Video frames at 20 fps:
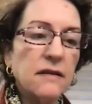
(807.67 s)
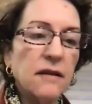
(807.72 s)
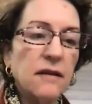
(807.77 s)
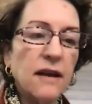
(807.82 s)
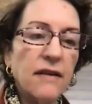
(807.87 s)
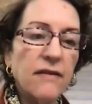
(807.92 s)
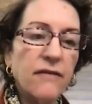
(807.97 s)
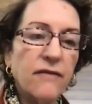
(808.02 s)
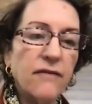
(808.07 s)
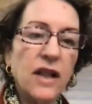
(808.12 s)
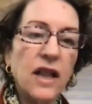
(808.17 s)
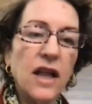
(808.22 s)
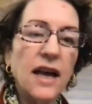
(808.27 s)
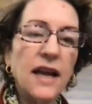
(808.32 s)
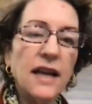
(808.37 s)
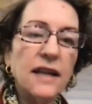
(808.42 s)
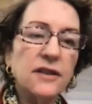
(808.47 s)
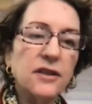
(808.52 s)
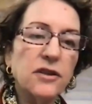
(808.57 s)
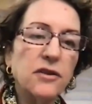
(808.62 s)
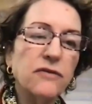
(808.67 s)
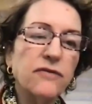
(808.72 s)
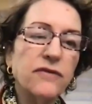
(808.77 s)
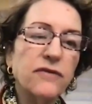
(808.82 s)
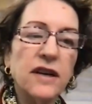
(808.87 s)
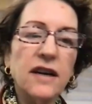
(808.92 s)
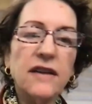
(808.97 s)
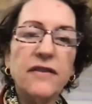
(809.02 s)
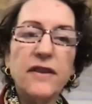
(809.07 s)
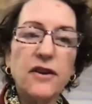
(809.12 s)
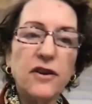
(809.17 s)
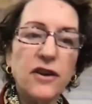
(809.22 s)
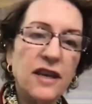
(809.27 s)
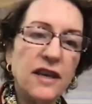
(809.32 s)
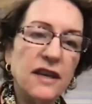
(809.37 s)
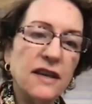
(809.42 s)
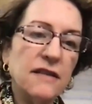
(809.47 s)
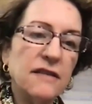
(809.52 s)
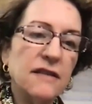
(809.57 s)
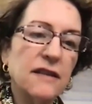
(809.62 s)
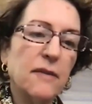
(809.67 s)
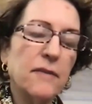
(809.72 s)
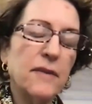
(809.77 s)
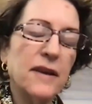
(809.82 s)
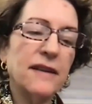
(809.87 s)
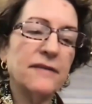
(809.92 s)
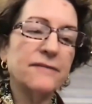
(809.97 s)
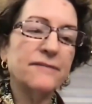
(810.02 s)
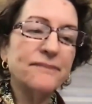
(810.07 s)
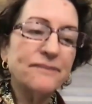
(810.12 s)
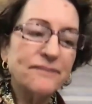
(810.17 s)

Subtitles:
I have clients who've taught their kids. I mean,